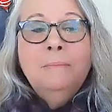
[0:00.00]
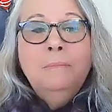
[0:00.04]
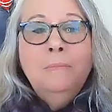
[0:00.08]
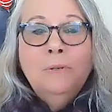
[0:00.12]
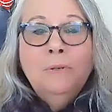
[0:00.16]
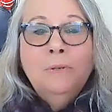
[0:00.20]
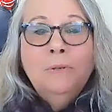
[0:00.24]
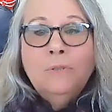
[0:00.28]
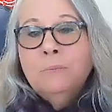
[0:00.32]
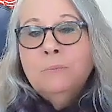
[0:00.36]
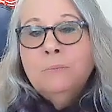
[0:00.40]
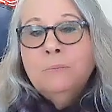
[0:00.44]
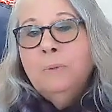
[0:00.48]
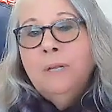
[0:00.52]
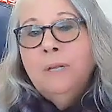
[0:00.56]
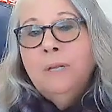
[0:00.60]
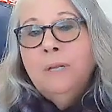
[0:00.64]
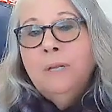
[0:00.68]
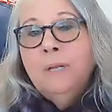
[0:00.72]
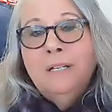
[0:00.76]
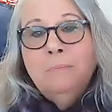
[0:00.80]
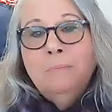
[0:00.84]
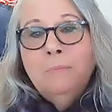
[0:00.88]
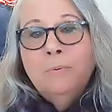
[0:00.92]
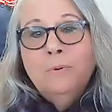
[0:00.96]
Milk supply
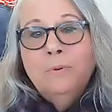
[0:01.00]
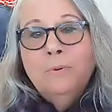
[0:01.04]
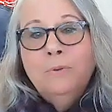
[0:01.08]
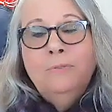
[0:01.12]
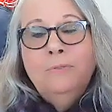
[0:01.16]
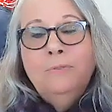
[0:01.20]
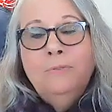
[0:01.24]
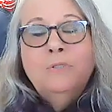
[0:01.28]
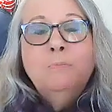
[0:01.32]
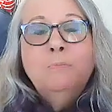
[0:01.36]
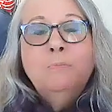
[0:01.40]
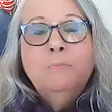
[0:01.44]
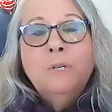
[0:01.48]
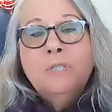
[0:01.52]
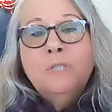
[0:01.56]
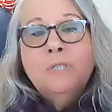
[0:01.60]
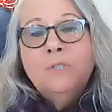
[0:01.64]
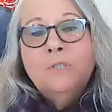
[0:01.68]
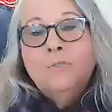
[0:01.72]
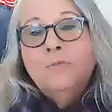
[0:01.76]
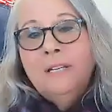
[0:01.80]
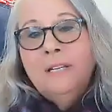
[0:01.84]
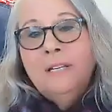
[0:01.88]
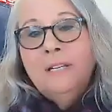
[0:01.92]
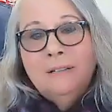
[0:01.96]
improves,
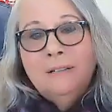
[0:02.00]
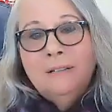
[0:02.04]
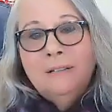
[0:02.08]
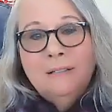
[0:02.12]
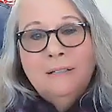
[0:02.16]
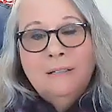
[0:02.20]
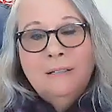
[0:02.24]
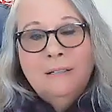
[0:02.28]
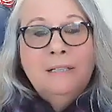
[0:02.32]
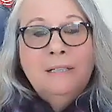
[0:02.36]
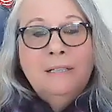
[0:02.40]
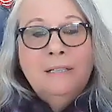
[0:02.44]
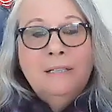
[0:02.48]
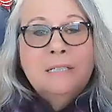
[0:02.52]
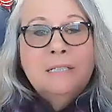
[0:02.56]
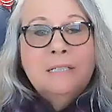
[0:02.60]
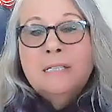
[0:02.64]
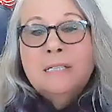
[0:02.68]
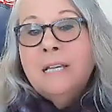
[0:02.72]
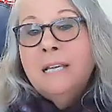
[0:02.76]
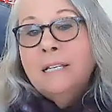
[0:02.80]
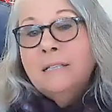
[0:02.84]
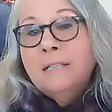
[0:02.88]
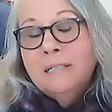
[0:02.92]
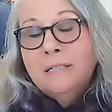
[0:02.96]
breastfeeding
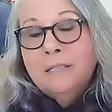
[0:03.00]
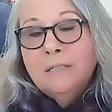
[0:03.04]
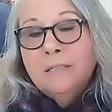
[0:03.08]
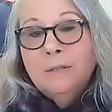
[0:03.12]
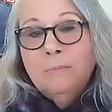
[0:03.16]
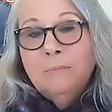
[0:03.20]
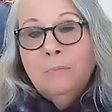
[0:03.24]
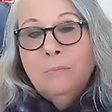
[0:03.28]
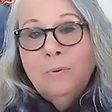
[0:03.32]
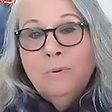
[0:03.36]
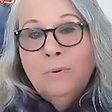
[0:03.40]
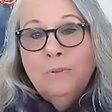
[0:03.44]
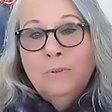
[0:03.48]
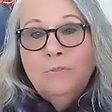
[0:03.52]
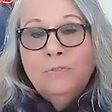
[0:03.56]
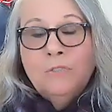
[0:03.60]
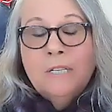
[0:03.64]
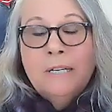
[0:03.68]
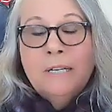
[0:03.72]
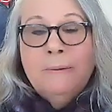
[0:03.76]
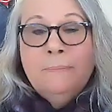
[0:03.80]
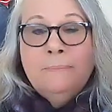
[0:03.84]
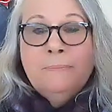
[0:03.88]
success is improved.